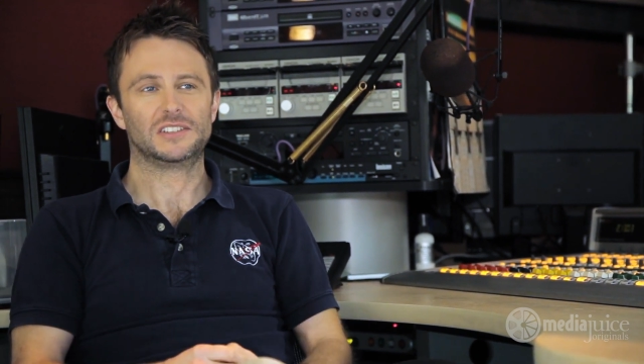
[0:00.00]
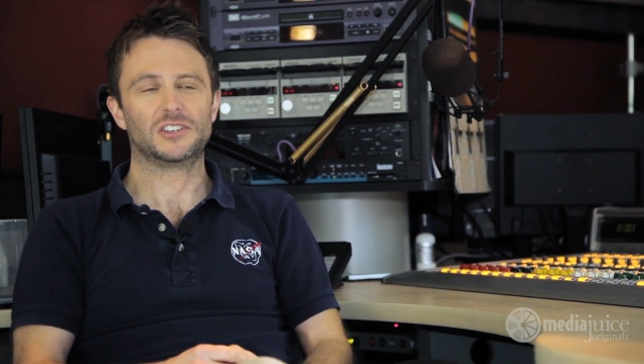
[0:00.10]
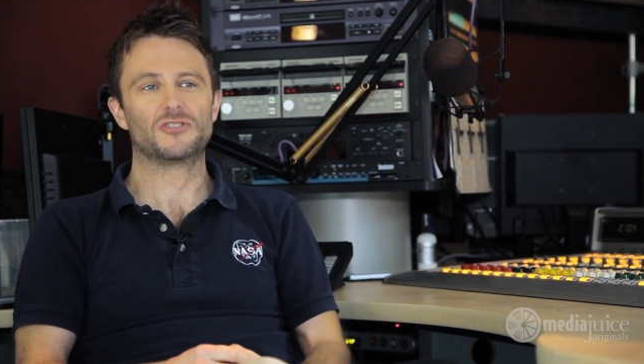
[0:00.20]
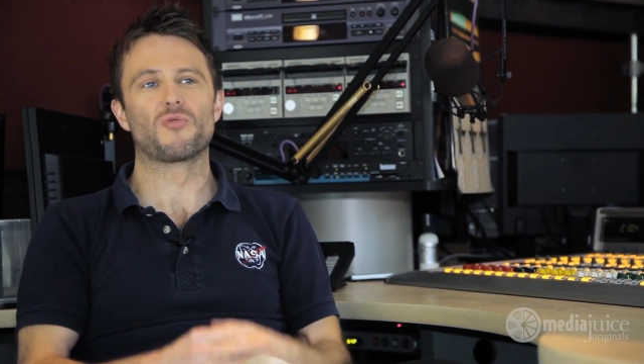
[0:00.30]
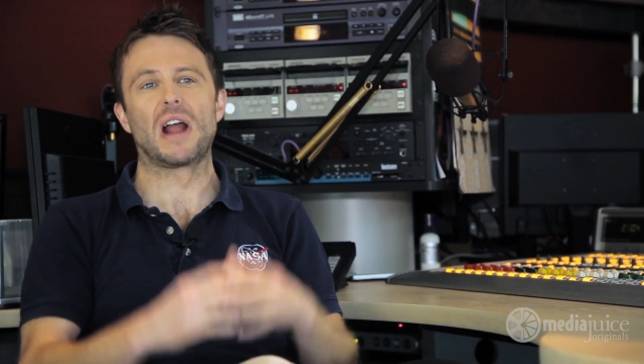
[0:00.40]

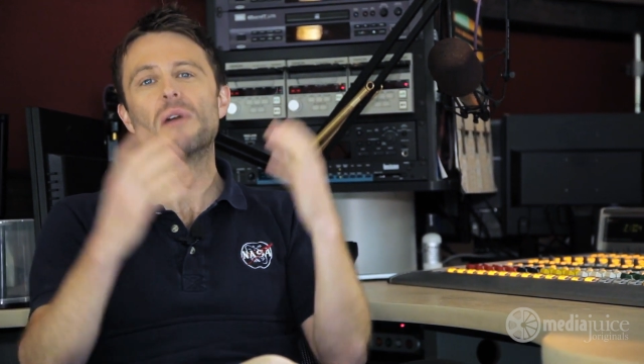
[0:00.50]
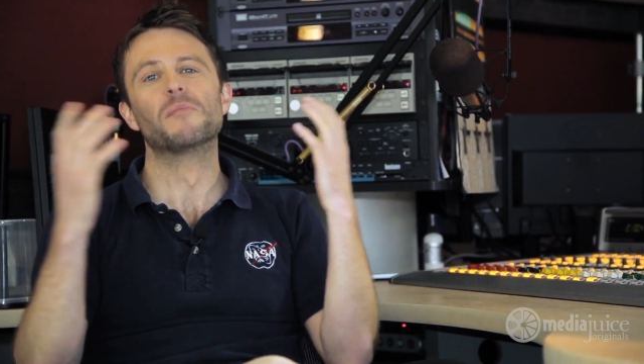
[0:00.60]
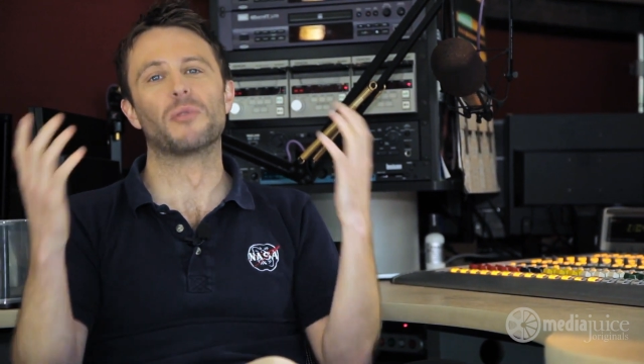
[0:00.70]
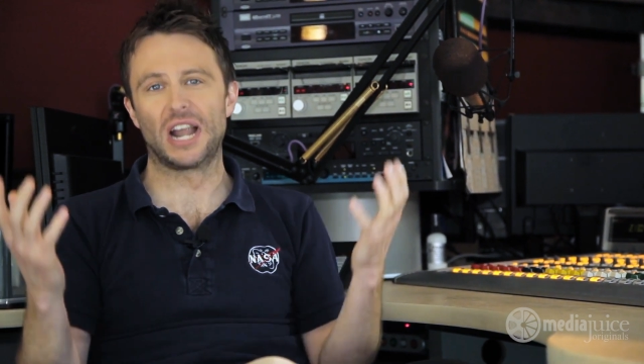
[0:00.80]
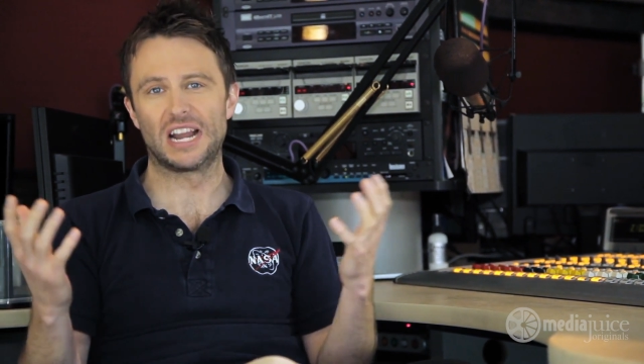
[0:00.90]
to
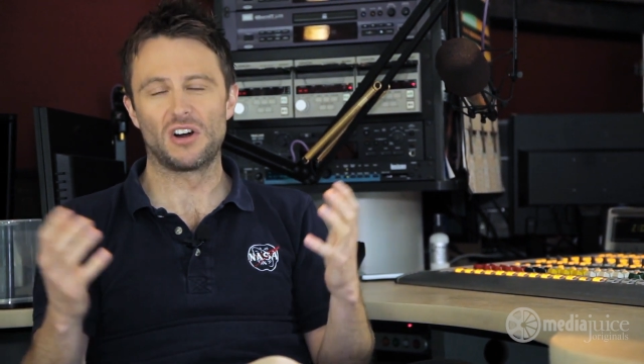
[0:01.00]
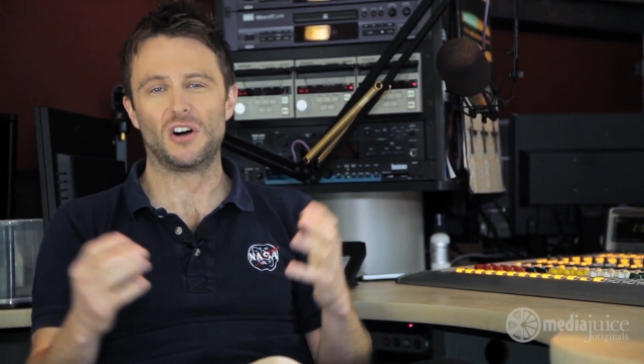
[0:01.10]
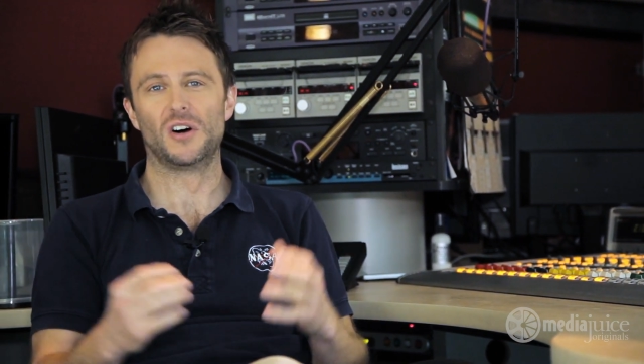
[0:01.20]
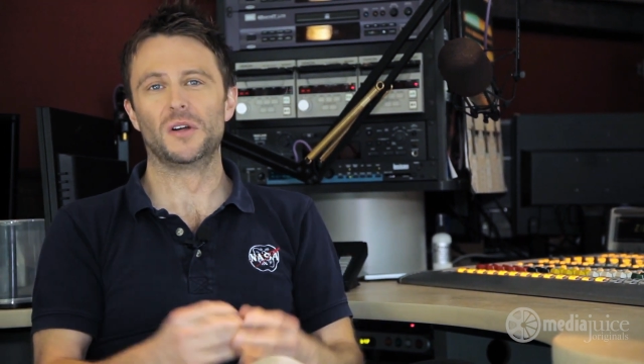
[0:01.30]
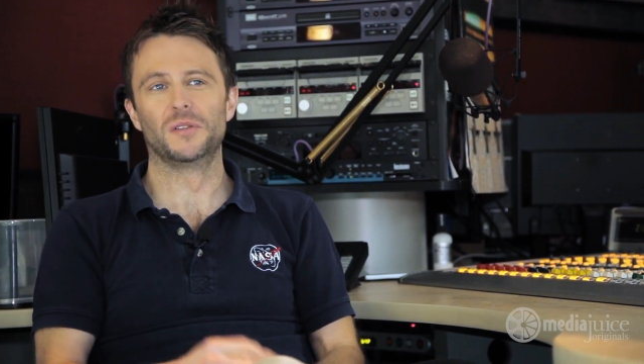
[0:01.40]
groundbreak
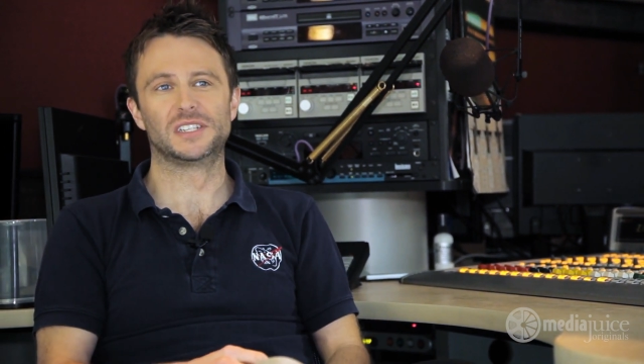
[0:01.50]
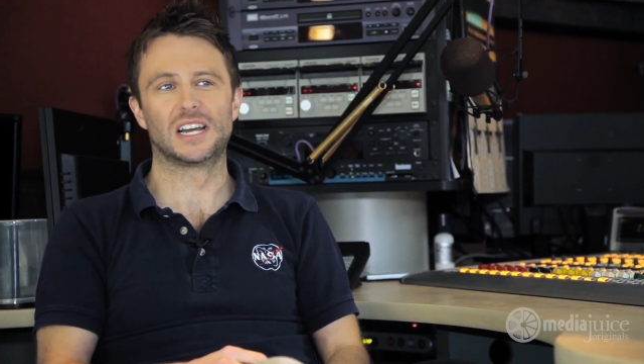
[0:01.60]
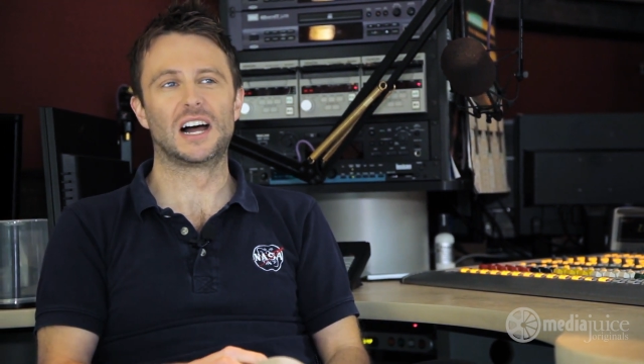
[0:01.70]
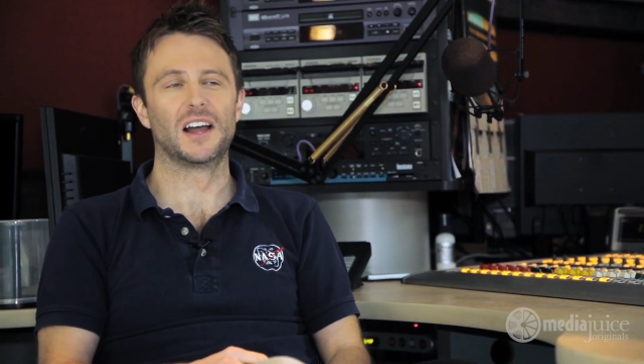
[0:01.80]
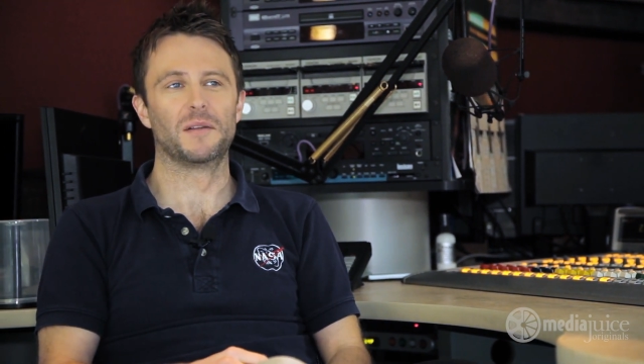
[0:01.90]
all the
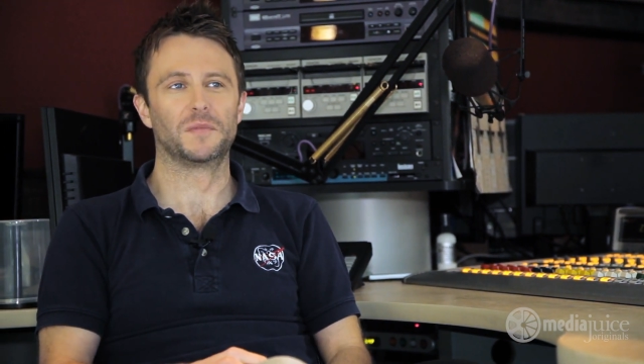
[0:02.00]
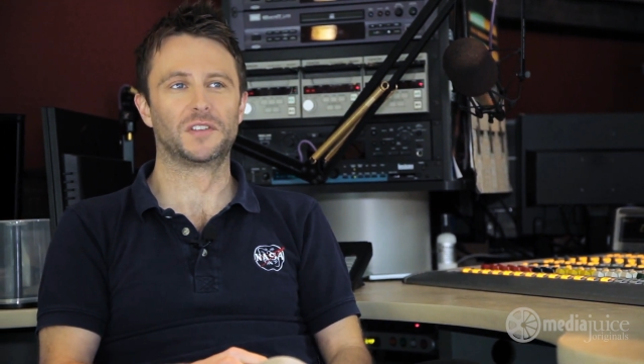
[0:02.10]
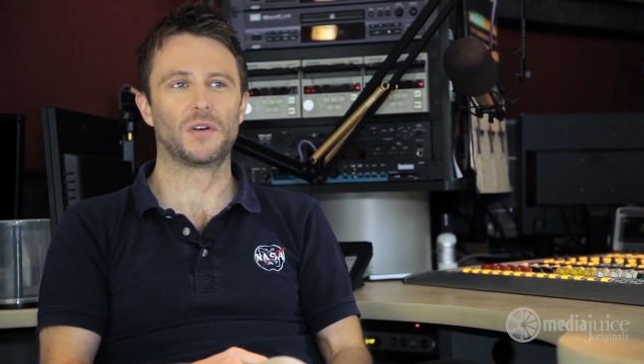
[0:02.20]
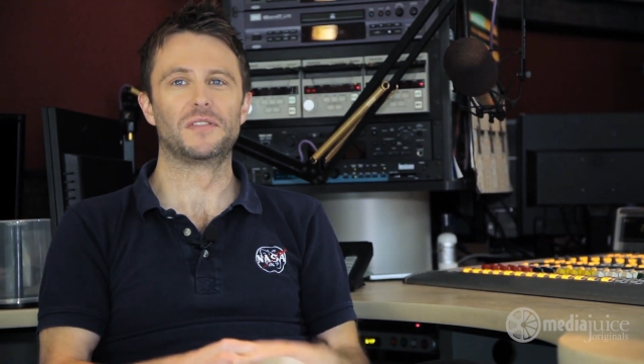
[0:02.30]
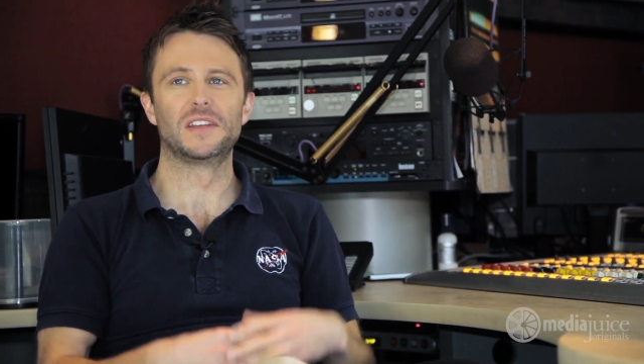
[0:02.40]
time.
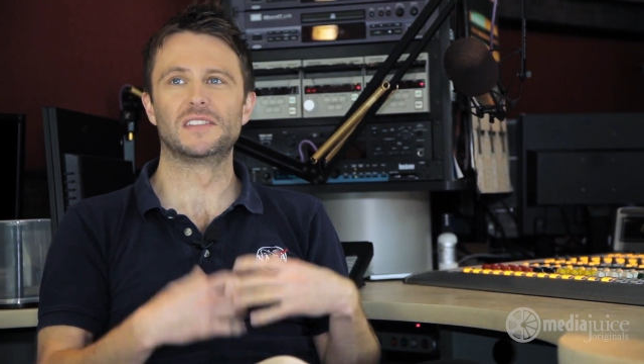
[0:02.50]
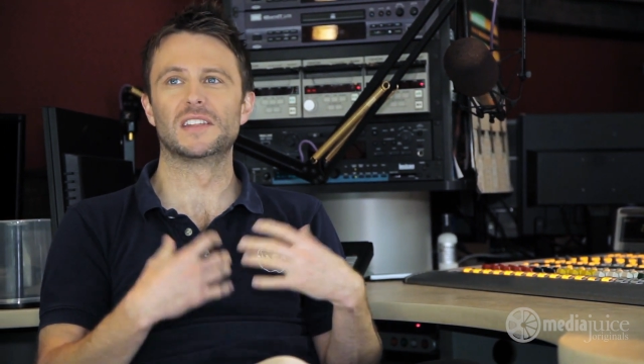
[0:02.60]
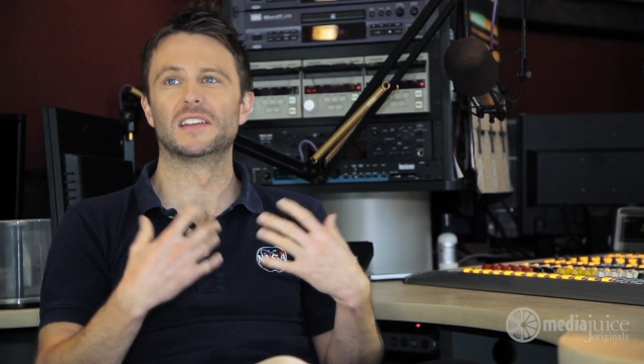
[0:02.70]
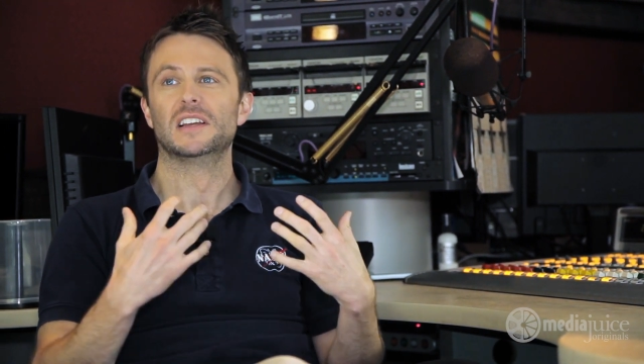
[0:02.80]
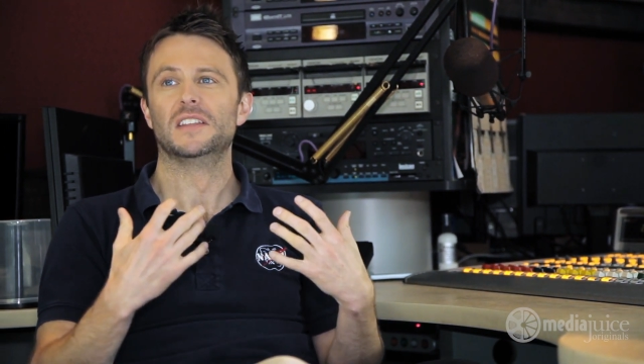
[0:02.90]
So I think that